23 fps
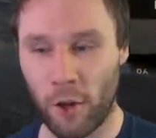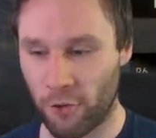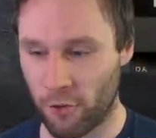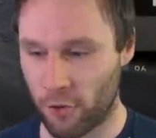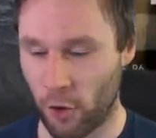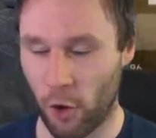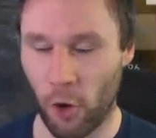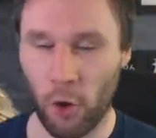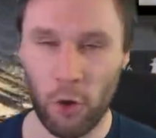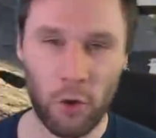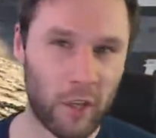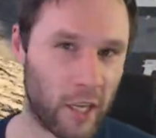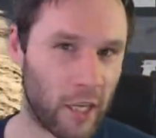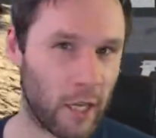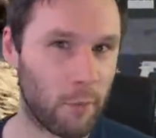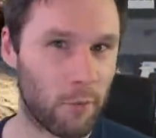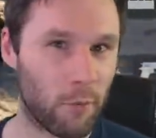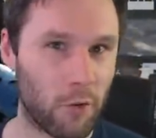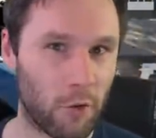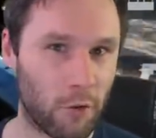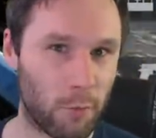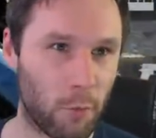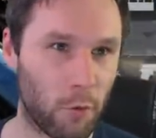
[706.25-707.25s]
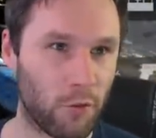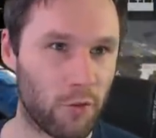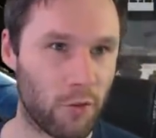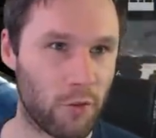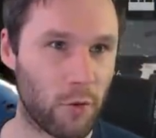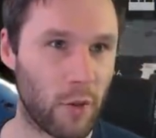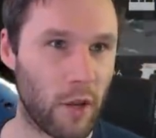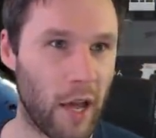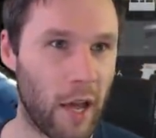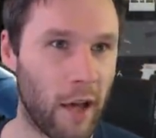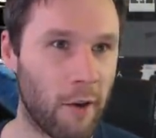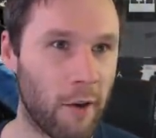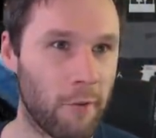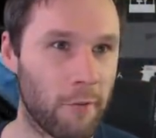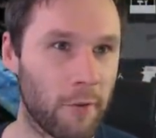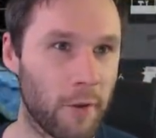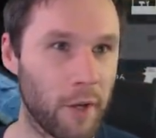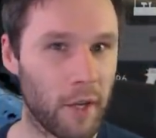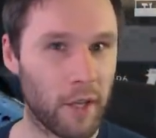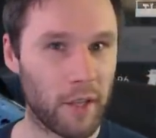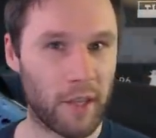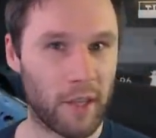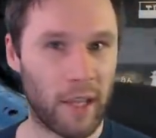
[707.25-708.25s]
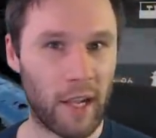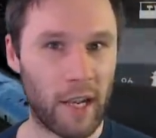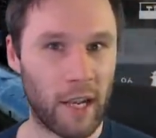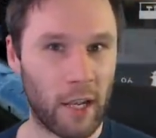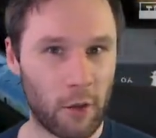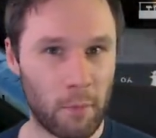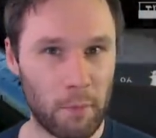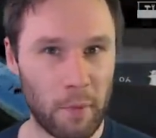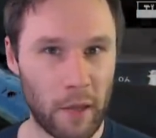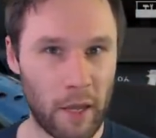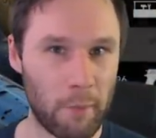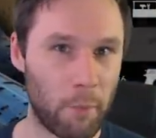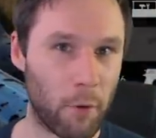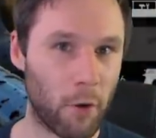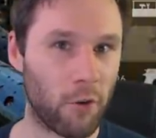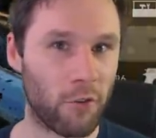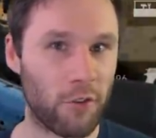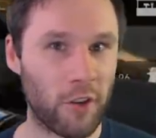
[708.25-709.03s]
Isn't all games are supposed to have that little bit of